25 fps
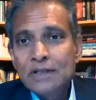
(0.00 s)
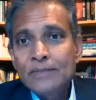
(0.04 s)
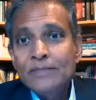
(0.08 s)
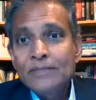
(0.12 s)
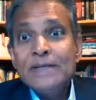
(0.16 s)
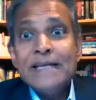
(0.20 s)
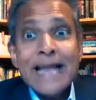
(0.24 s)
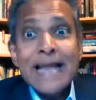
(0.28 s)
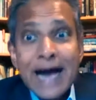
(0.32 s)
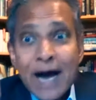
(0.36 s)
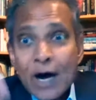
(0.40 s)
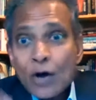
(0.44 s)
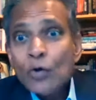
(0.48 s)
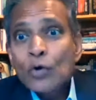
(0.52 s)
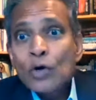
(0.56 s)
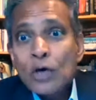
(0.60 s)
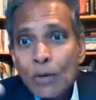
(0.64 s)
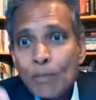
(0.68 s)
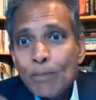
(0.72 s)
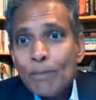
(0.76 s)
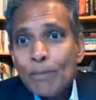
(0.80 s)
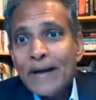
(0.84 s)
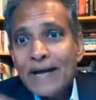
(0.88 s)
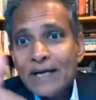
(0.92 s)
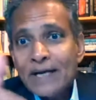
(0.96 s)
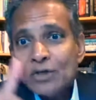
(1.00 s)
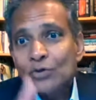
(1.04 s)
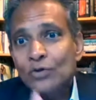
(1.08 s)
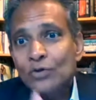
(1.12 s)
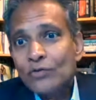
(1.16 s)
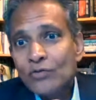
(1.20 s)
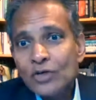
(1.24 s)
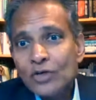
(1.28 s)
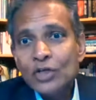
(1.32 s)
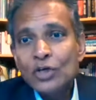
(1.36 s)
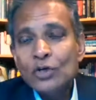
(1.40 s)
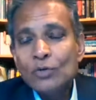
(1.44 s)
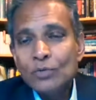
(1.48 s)
now compared to the
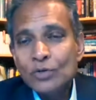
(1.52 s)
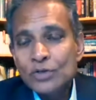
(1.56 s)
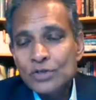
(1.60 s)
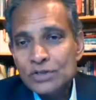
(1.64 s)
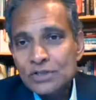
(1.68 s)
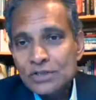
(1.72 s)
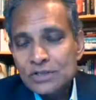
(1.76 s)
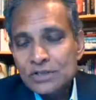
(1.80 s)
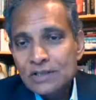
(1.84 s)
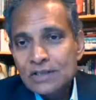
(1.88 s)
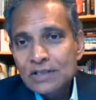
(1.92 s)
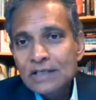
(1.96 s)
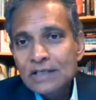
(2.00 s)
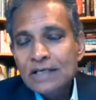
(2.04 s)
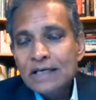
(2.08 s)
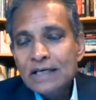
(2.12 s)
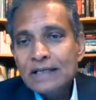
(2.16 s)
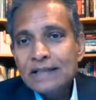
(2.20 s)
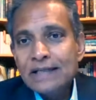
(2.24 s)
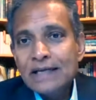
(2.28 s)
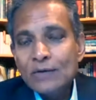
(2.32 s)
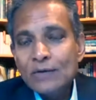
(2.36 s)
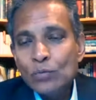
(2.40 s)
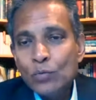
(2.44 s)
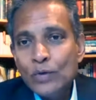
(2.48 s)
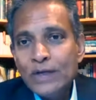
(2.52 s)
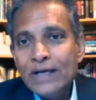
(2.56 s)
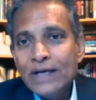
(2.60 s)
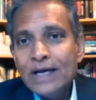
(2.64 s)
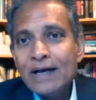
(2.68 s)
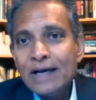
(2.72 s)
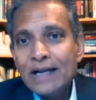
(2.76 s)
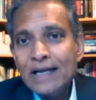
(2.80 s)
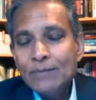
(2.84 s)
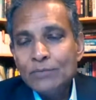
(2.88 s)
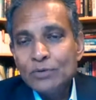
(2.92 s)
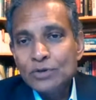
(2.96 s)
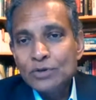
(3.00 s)
renewables that we are
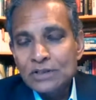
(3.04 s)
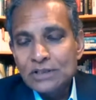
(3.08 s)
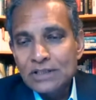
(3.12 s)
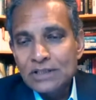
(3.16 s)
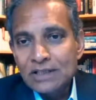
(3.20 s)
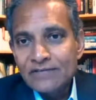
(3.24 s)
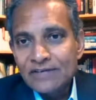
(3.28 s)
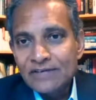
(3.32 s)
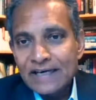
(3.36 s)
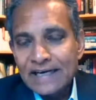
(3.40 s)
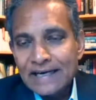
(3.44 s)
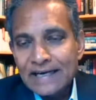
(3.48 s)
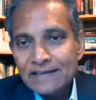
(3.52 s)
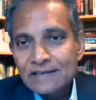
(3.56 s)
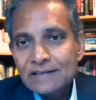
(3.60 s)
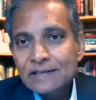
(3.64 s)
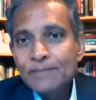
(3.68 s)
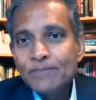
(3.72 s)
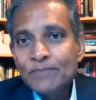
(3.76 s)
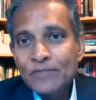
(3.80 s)
able to deliver at,